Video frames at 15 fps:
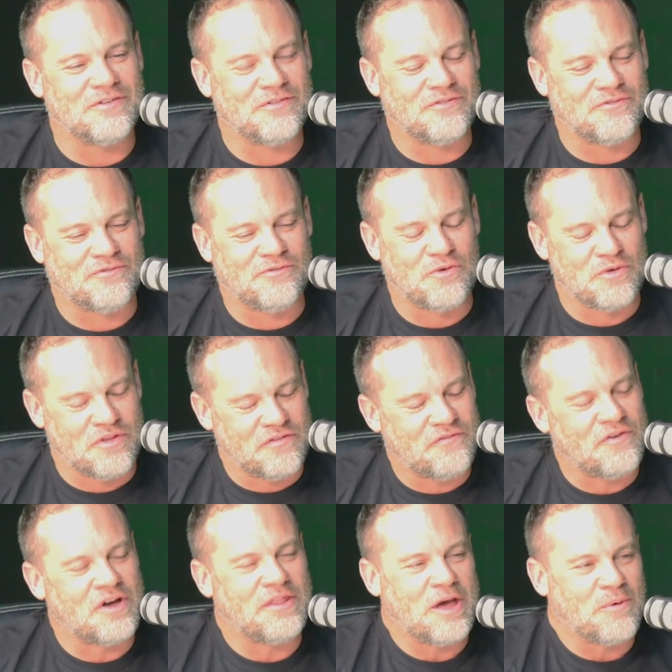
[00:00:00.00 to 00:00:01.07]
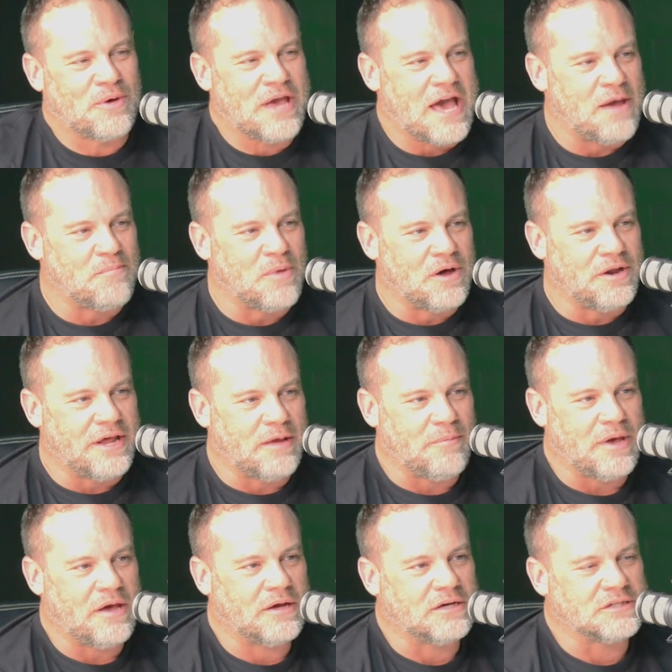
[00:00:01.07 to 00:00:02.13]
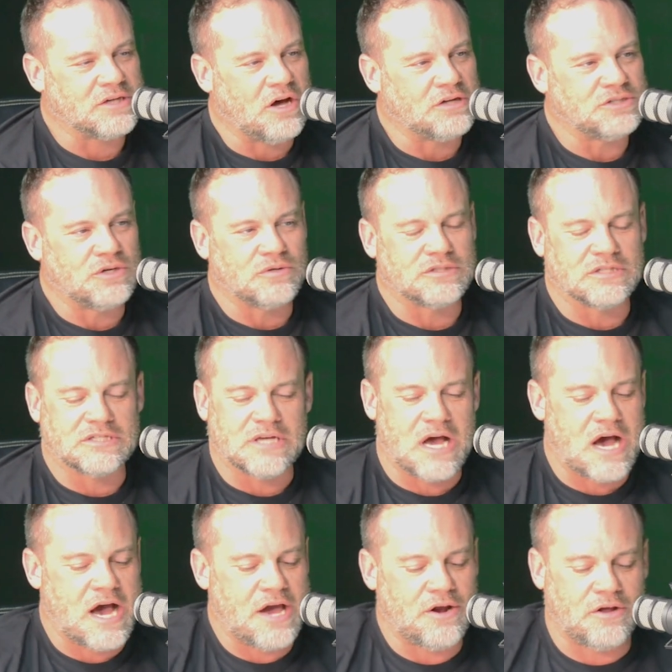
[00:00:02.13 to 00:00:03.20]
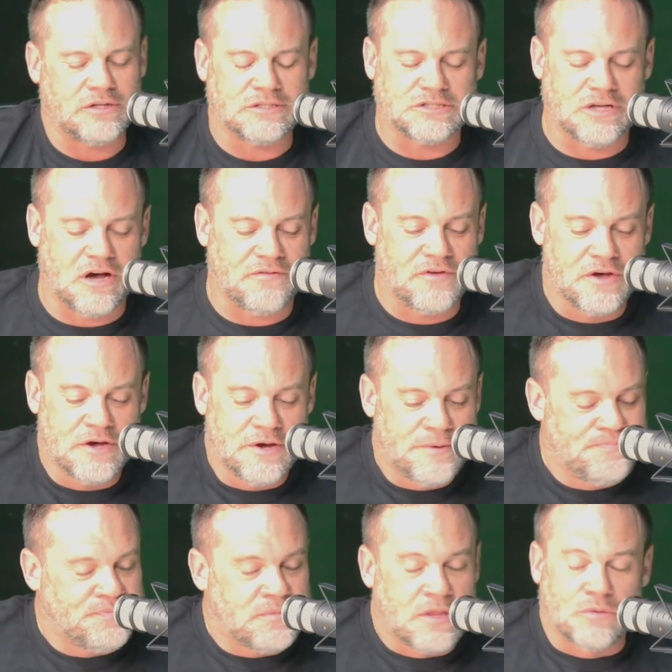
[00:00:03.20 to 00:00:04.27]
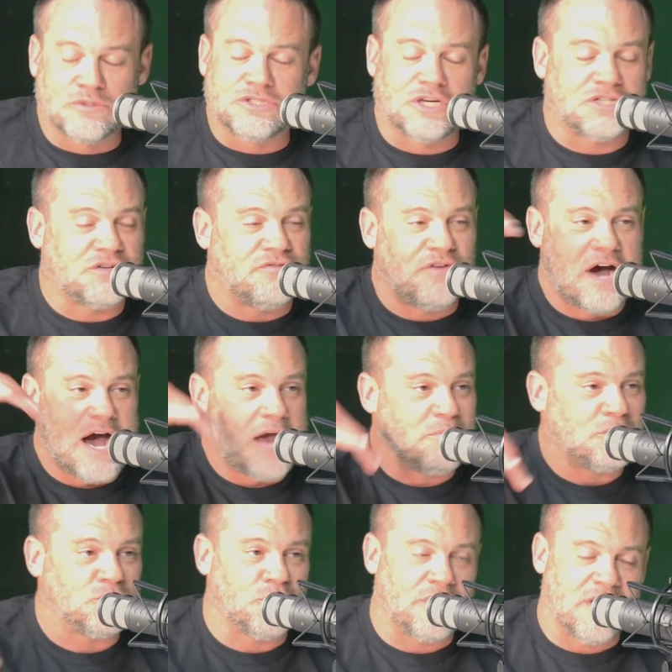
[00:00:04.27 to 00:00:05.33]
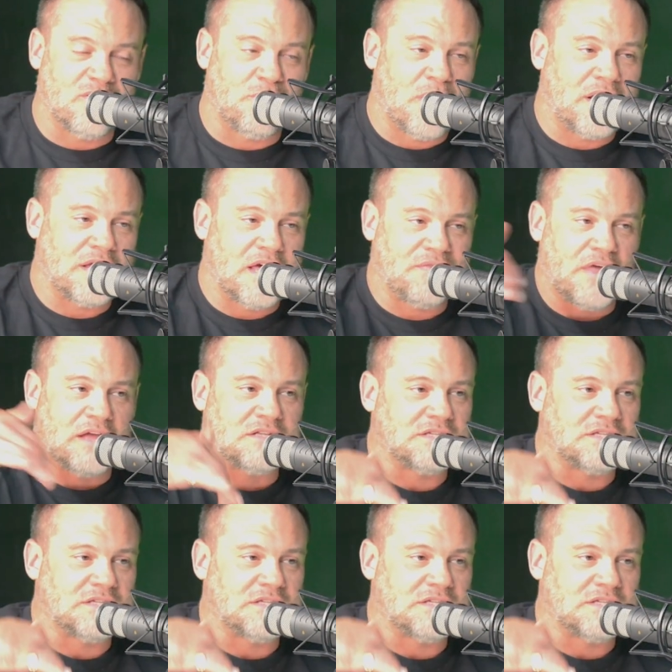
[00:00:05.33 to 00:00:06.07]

for the fun that we had Monday, man. Because all jokes aside, all this stuff it was such a vibe between everybody at that